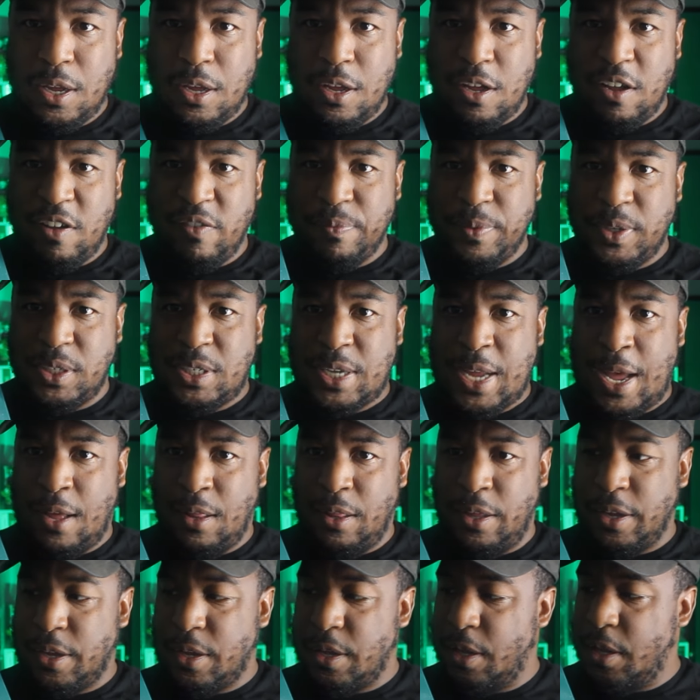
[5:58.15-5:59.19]
of
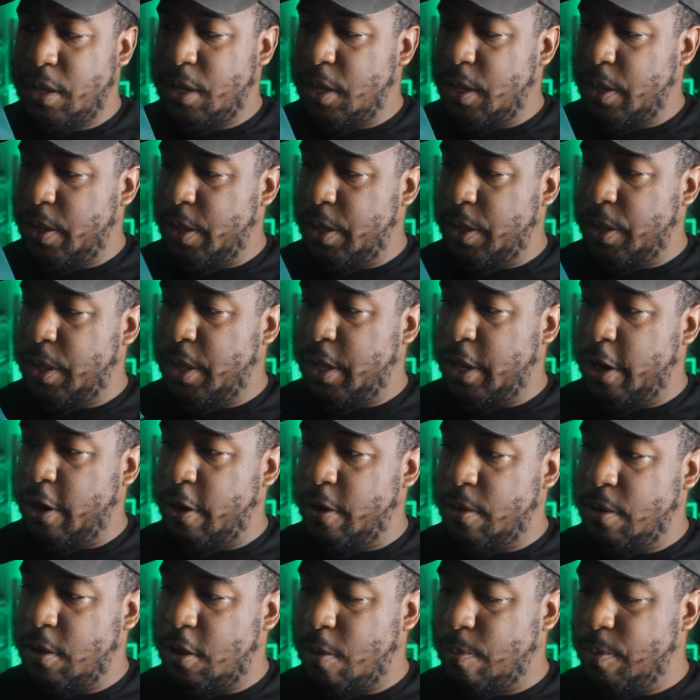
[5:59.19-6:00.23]
metallic in
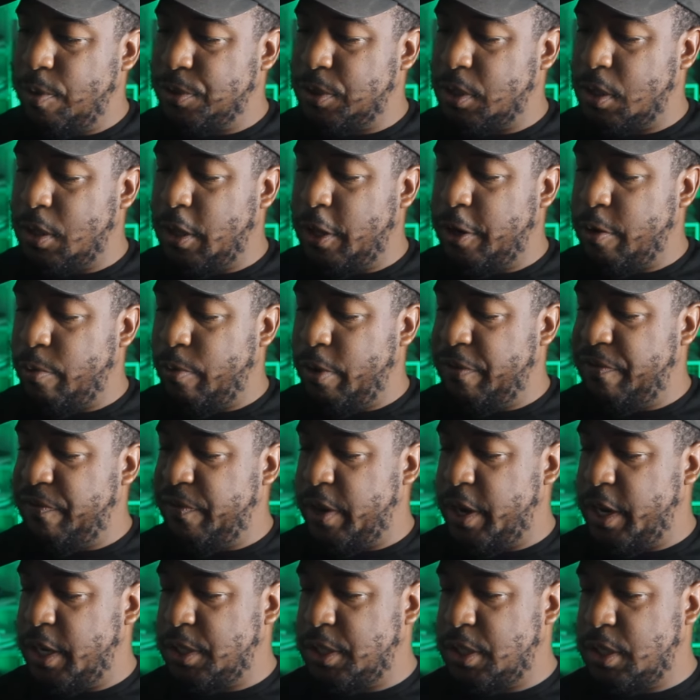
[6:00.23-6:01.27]
there, almost glittery
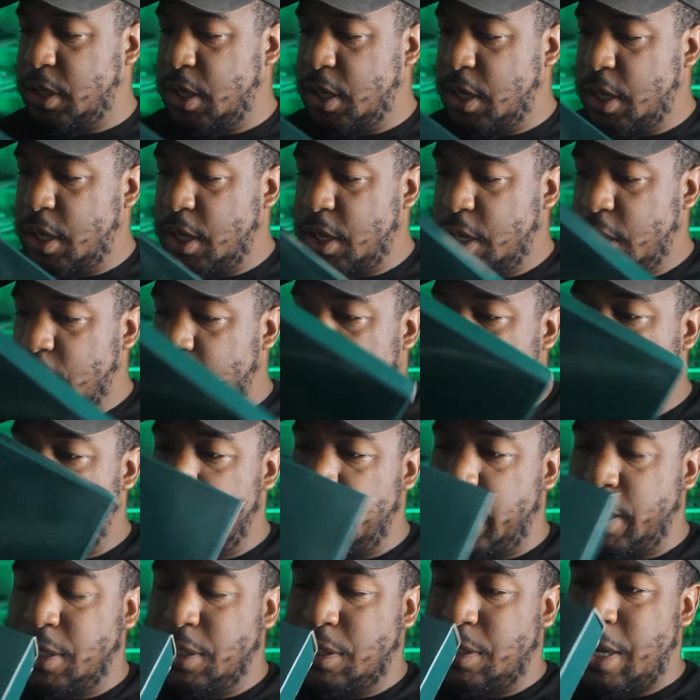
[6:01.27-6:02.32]
finish. On
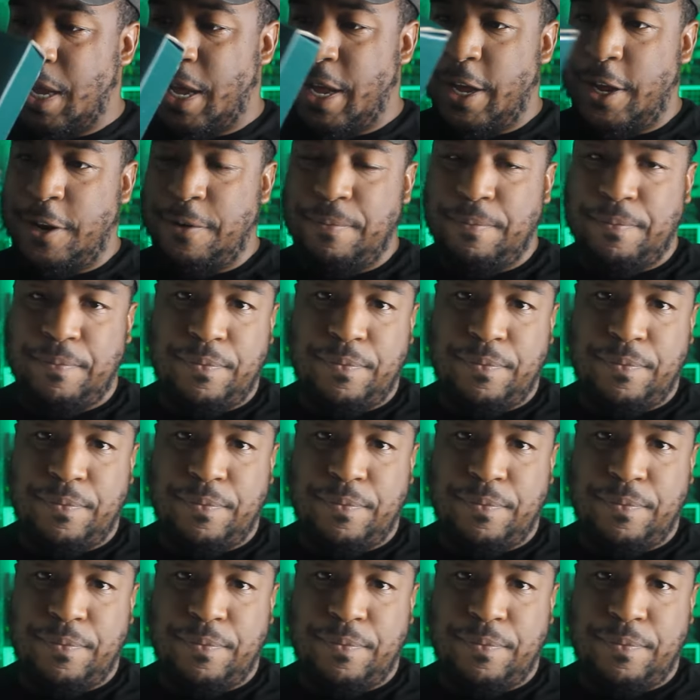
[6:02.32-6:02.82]
the inside,